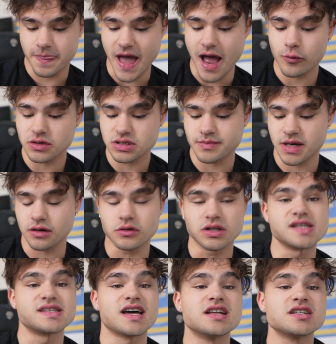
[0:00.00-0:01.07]
That was my whole
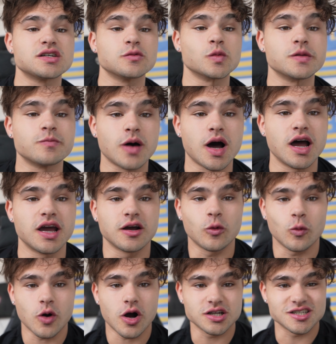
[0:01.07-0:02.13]
intention with buying a
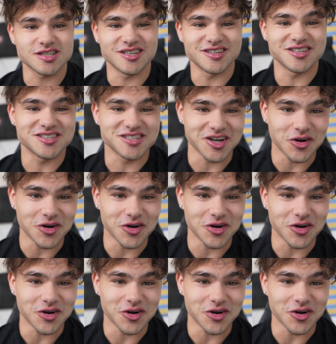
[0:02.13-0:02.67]
watch like this.